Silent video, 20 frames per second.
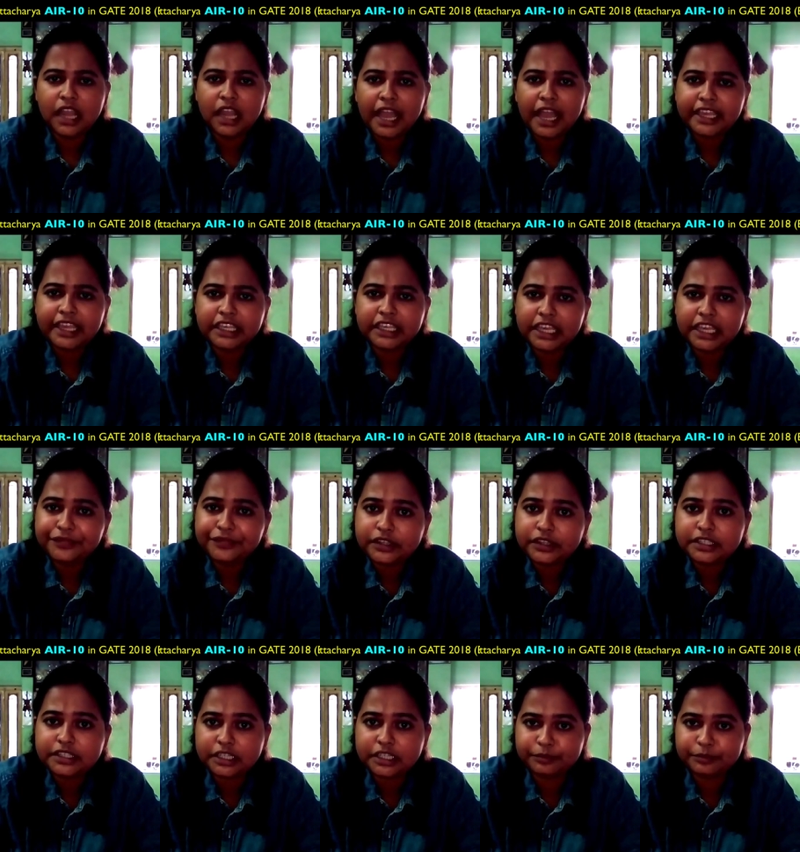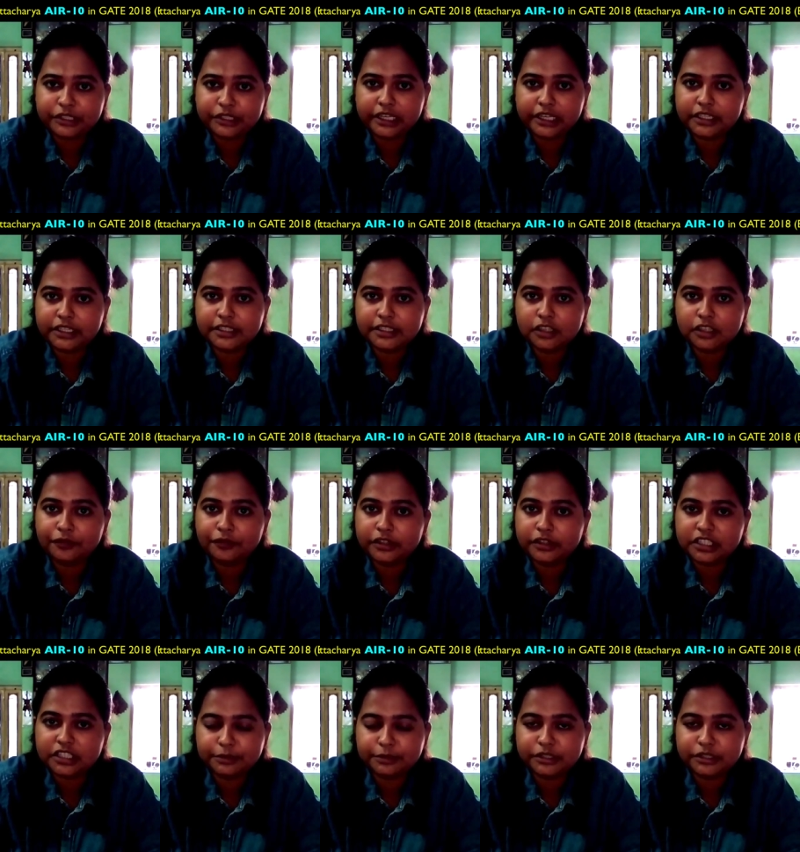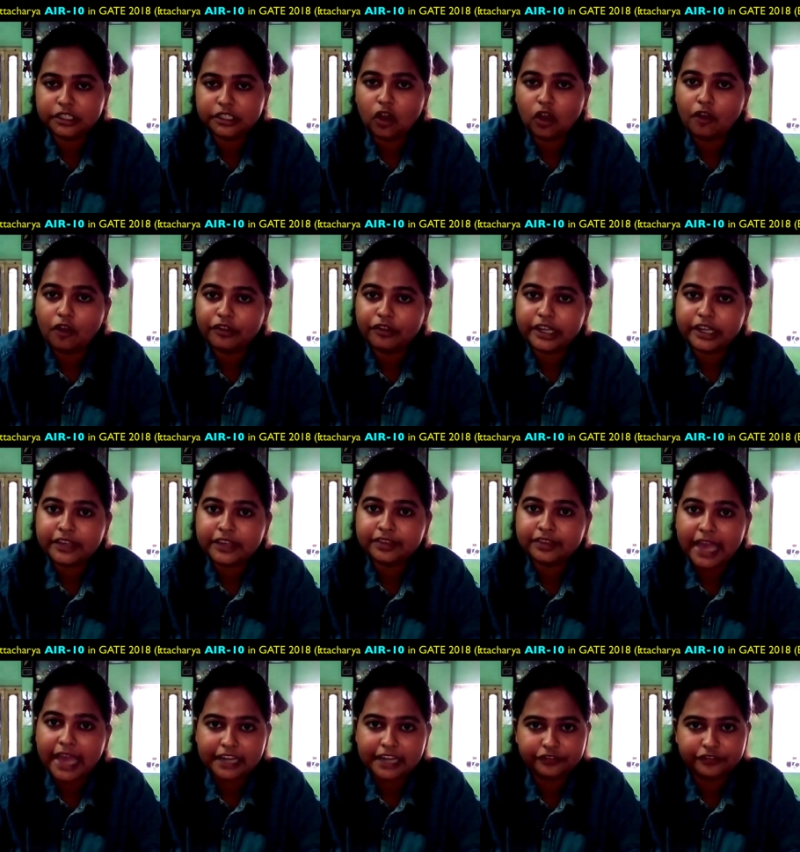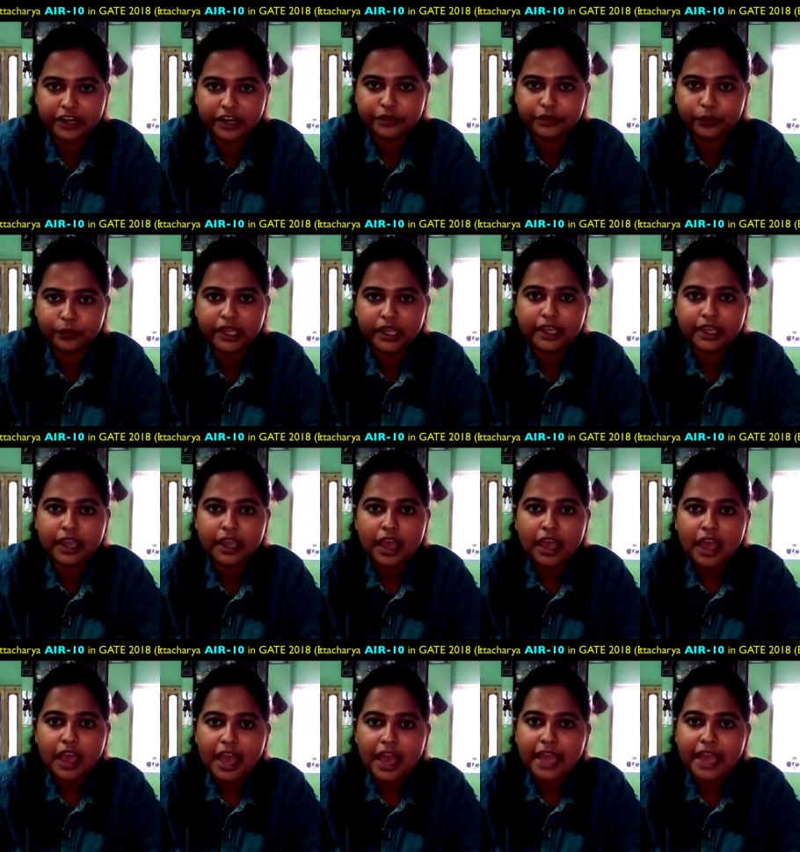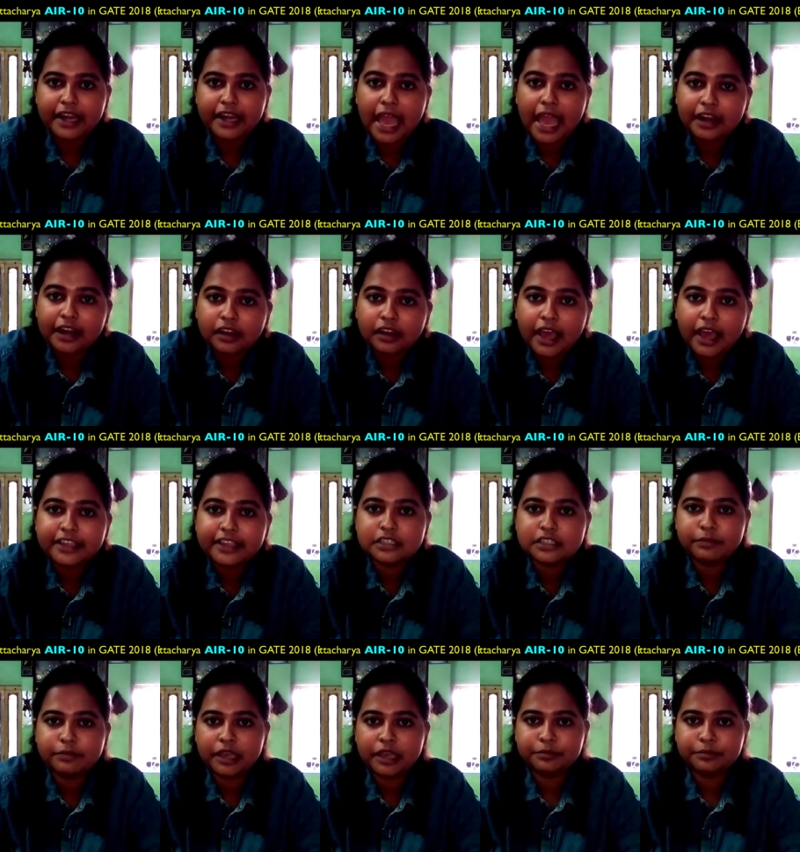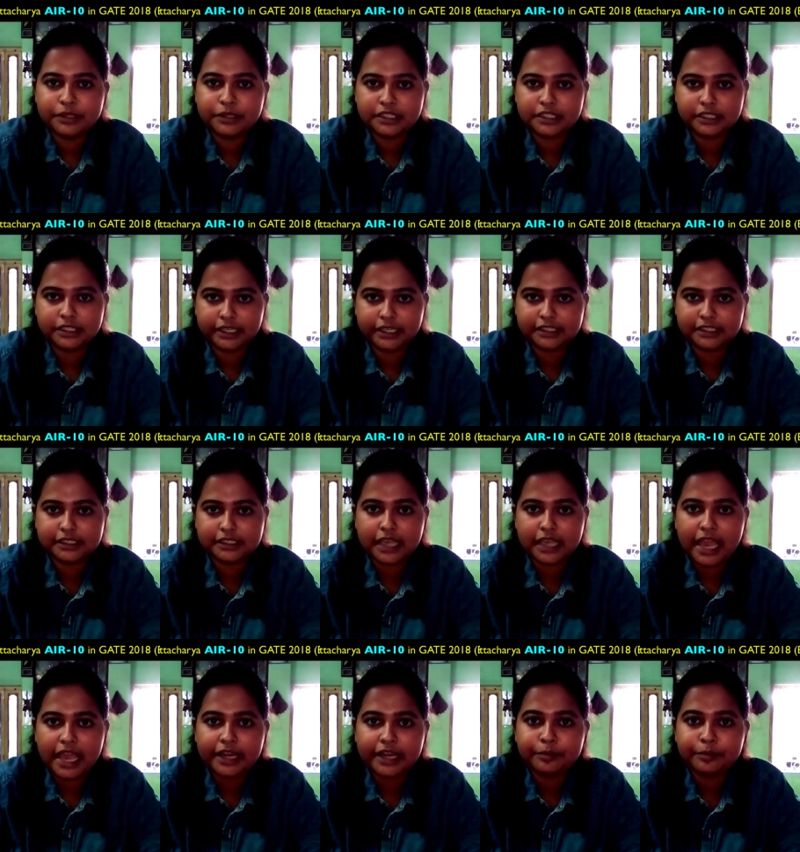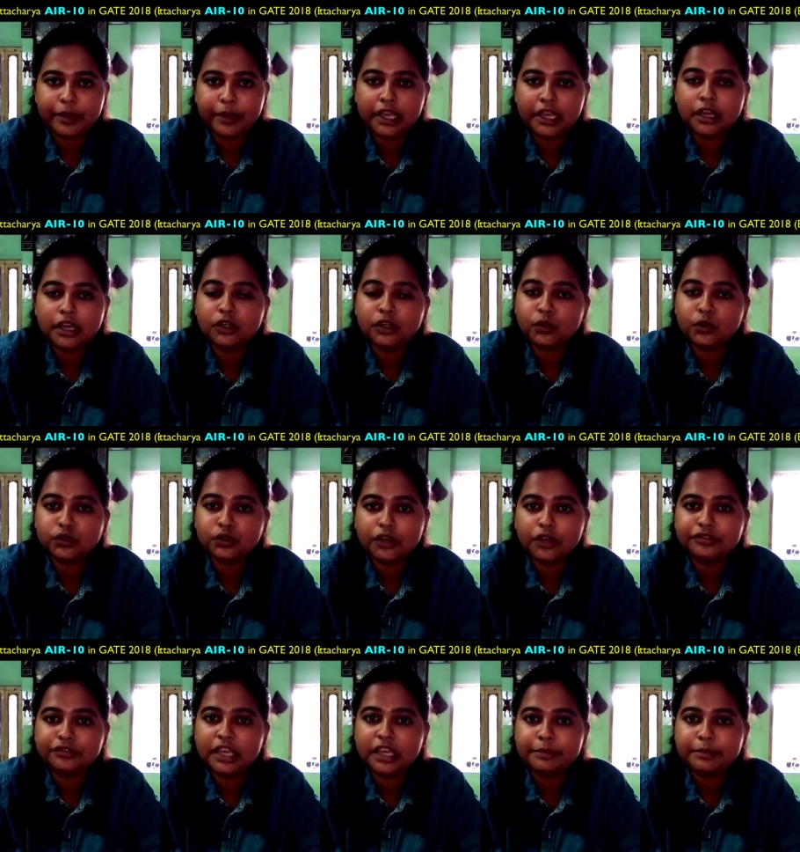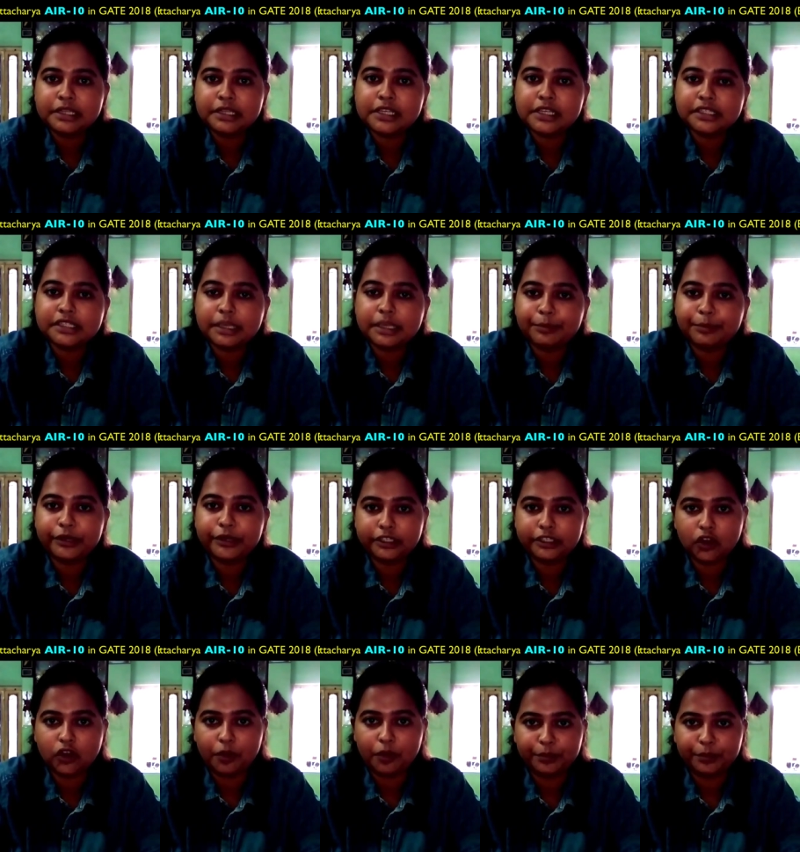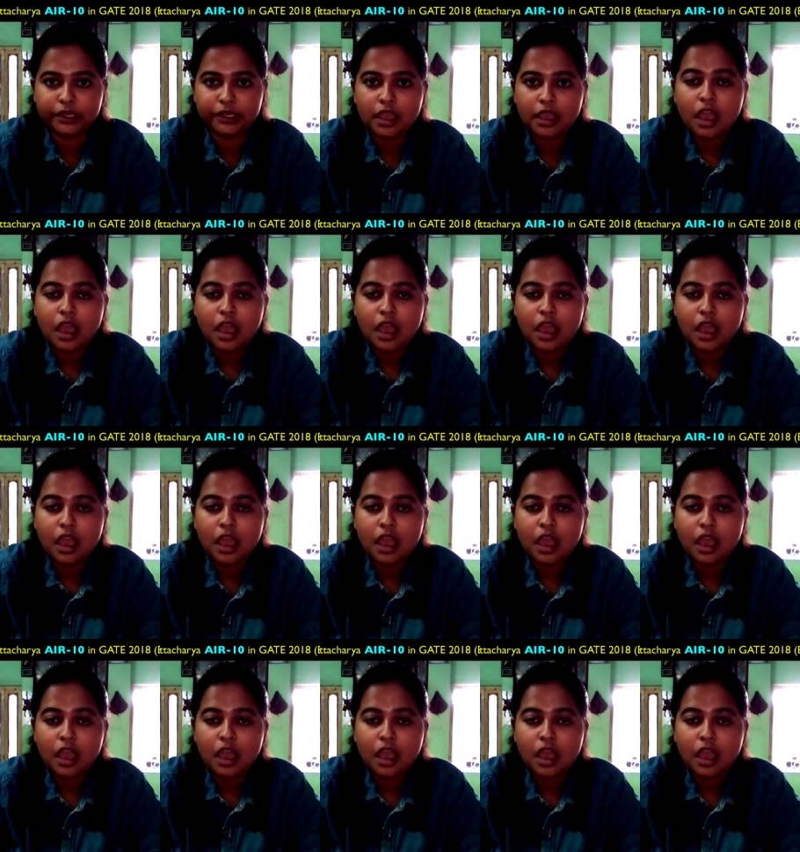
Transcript: I gave the subject test of the subject covered in that very week and analyzed my mistakes and make a note of them in a separate copy.